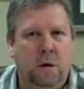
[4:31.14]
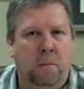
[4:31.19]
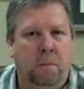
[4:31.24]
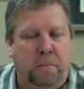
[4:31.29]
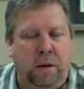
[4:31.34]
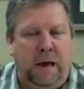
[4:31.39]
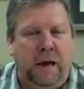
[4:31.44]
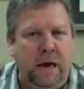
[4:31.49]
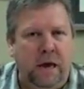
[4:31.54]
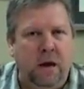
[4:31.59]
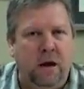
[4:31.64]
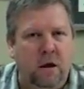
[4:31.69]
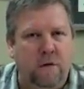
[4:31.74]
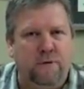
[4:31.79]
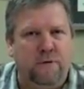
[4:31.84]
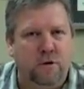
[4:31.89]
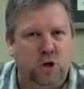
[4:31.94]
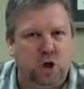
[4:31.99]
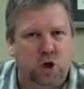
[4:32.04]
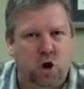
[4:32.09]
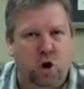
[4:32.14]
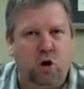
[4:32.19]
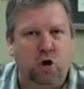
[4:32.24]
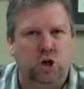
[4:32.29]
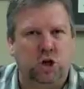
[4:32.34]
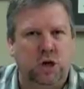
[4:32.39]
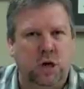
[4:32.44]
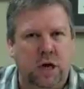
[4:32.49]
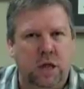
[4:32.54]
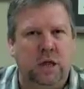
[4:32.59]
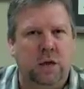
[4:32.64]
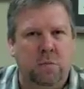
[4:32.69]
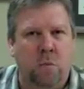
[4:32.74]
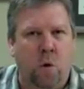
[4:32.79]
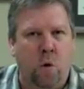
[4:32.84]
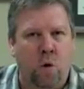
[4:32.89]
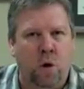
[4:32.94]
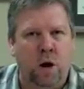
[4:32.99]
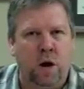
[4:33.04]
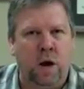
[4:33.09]
Be here for church in the
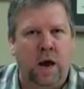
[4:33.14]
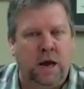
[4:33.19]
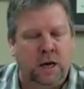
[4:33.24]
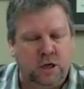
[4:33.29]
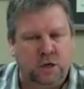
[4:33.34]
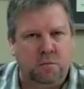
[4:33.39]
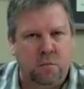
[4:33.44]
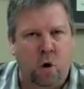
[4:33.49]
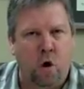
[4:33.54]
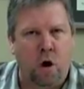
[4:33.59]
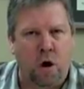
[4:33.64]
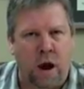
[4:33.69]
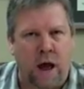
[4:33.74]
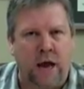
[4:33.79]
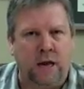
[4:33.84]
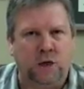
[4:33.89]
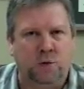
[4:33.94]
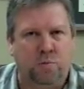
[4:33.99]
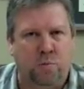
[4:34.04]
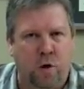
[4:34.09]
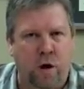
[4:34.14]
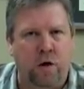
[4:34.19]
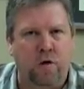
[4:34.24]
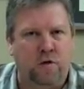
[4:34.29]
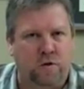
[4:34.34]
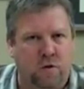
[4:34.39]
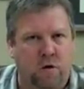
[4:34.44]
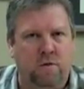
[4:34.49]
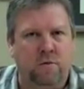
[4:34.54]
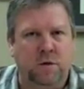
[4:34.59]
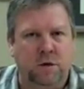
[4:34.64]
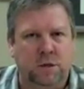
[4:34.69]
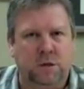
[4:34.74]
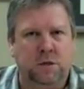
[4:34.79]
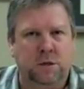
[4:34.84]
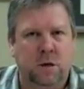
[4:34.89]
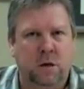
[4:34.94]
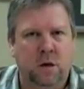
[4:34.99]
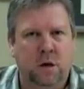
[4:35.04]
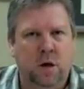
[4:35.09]
morning and tomorrow night's prayer
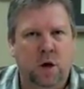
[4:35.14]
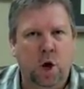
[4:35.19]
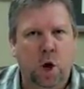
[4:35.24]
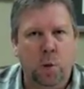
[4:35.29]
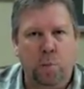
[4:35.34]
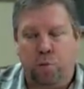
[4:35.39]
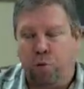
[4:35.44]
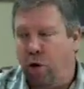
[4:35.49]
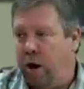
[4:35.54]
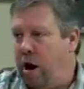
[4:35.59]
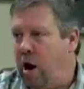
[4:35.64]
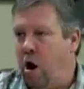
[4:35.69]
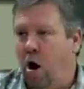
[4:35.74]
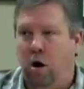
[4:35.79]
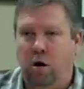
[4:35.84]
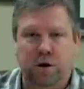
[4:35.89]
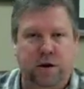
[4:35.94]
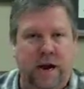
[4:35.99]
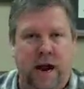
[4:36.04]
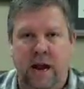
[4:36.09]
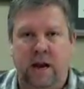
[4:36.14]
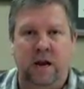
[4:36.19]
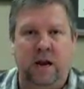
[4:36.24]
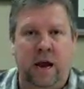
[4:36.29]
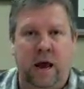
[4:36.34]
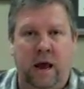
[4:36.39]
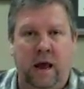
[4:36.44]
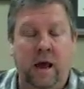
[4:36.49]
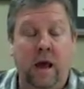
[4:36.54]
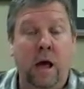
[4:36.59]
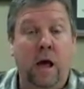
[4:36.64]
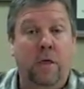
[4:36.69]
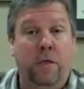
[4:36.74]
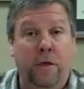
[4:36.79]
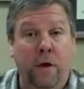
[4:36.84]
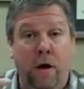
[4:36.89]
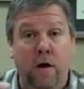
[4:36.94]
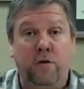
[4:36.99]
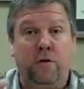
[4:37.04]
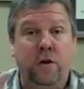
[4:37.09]
service. Pray all day today.
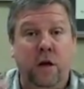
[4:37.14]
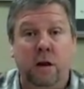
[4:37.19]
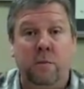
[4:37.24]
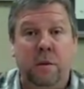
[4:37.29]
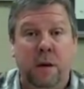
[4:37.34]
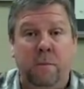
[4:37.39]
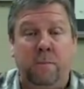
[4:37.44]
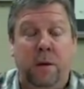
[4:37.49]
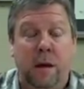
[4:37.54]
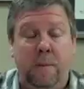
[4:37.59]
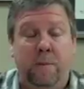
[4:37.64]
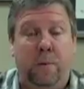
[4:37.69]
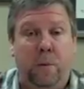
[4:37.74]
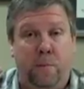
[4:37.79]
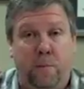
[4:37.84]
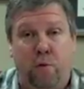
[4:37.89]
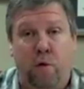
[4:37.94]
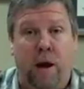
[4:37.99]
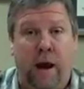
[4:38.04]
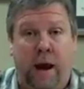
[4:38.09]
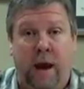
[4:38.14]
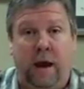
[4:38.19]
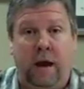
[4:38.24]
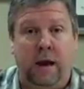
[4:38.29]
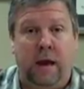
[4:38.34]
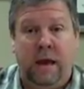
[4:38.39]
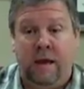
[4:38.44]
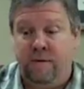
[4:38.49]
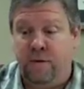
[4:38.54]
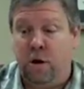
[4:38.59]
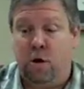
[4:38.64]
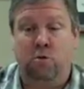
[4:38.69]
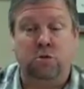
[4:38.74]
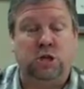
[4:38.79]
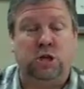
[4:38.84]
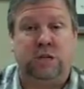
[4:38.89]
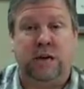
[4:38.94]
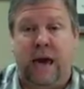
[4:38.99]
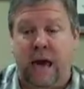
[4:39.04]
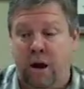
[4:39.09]
There's going to be people praying even on
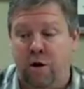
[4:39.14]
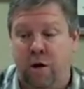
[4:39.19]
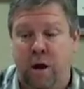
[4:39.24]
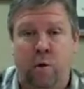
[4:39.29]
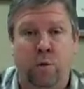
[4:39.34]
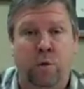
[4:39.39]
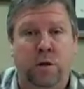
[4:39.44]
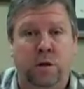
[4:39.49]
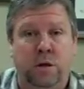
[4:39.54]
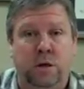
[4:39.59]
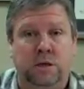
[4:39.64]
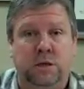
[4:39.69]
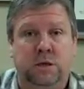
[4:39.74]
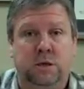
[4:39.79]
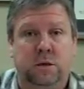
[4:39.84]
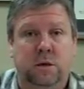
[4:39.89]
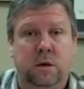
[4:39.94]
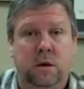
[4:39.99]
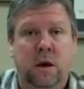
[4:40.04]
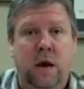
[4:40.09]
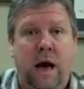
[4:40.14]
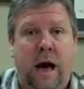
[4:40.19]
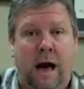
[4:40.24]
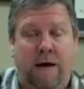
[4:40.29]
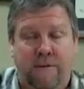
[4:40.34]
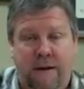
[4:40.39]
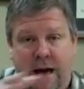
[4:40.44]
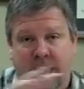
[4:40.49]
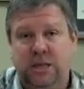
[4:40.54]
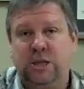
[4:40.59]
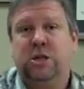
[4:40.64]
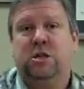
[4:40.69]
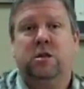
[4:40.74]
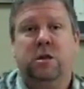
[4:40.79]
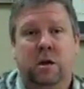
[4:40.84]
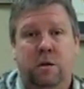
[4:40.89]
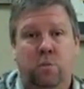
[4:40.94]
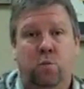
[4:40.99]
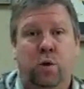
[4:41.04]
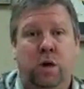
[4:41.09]
Saturday with us. I've asked
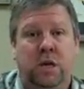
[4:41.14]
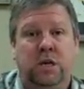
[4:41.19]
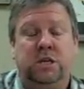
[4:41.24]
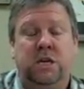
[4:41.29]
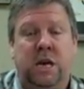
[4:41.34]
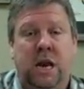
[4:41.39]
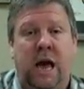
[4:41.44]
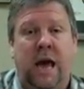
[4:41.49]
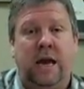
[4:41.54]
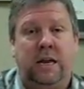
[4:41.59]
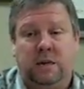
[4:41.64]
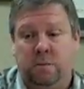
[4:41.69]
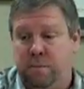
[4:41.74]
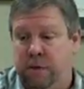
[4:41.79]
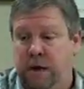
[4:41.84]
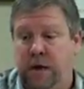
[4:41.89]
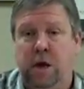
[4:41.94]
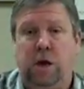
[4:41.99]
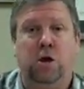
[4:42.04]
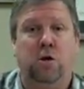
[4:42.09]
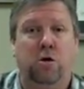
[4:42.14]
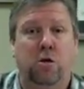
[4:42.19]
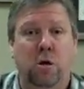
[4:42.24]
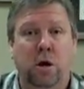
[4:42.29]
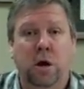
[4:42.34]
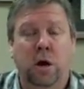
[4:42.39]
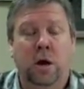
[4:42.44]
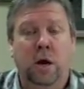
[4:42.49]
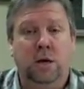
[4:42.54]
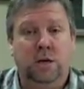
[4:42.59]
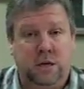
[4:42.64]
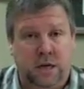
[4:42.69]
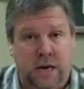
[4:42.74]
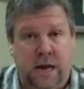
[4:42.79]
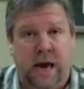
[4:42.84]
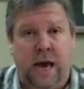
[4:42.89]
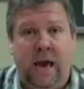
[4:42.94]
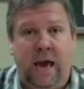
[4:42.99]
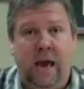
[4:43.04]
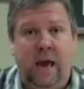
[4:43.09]
them Wednesday night to be here
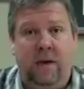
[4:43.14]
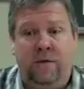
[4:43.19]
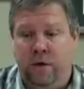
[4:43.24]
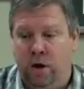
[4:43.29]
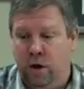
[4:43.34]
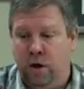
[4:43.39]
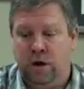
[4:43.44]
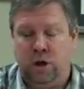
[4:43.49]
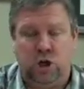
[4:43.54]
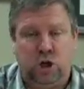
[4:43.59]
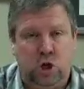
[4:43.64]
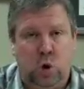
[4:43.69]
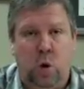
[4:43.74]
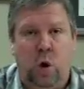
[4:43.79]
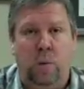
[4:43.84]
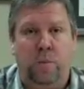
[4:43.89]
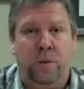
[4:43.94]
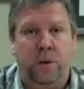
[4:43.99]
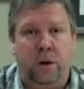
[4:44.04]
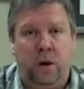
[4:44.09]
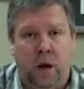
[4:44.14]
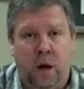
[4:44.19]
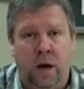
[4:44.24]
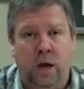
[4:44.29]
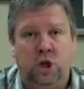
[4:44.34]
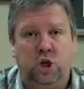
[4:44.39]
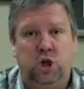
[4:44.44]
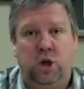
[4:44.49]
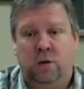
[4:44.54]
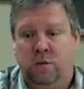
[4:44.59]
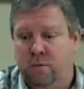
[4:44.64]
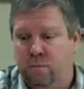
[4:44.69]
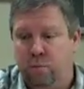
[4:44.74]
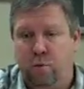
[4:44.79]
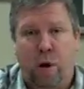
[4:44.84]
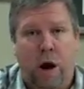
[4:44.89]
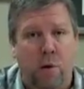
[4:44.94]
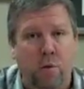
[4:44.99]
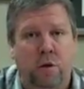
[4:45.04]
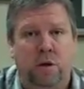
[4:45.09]
today, and they're going to show up at lunch and
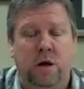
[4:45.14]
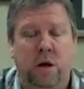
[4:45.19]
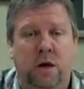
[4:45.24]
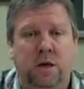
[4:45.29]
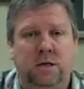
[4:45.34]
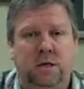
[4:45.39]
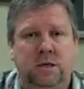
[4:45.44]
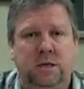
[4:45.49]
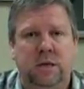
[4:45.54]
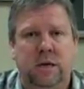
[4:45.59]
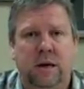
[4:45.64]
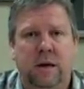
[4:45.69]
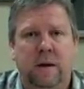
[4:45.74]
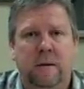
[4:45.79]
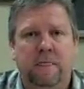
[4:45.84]
pray with us.